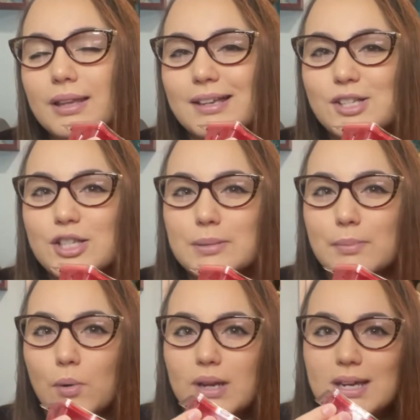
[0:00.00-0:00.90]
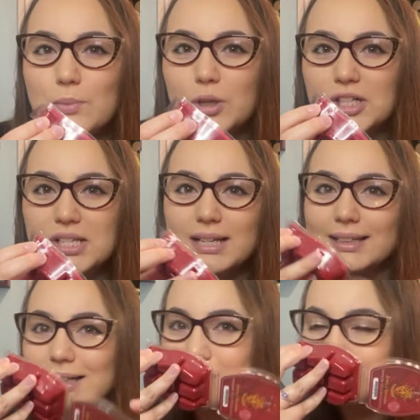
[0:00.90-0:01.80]
like smoky woodsy in
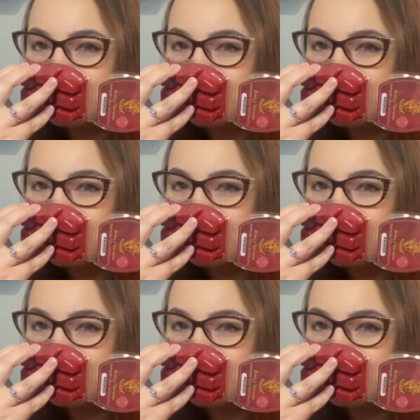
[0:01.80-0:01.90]
there.